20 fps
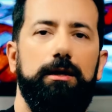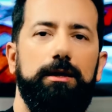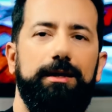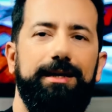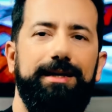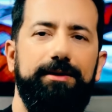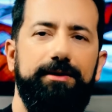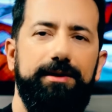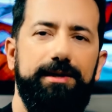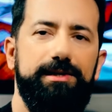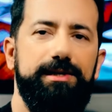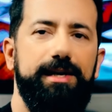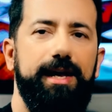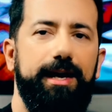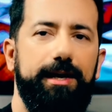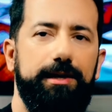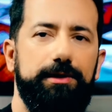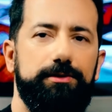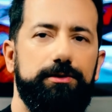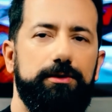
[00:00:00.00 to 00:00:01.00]
In this
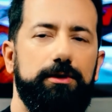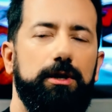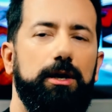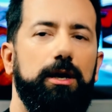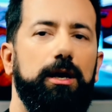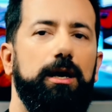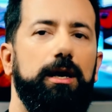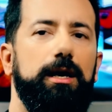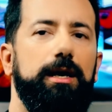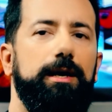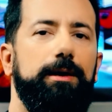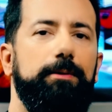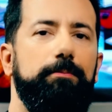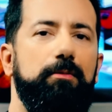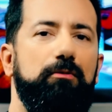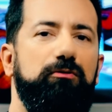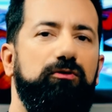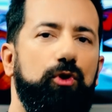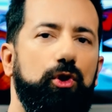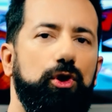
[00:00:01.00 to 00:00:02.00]
case,
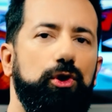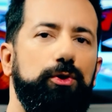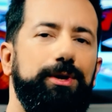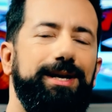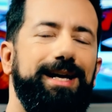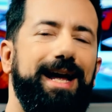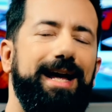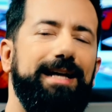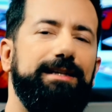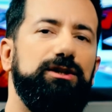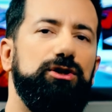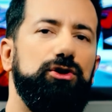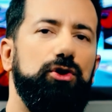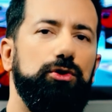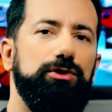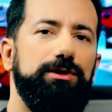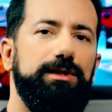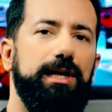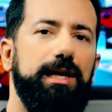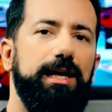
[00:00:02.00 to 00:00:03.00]
following a
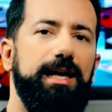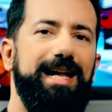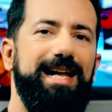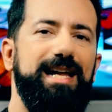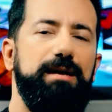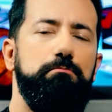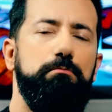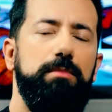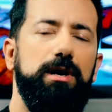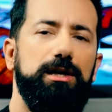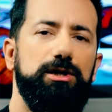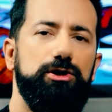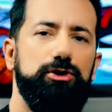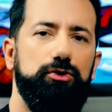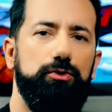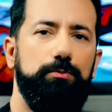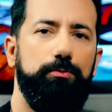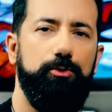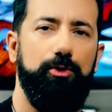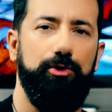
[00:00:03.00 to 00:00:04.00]
total
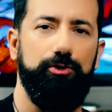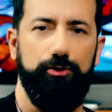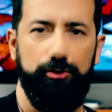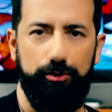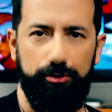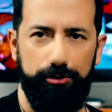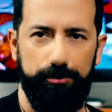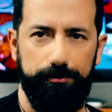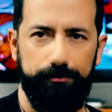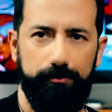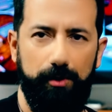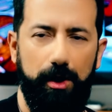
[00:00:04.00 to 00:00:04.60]
immersion protocol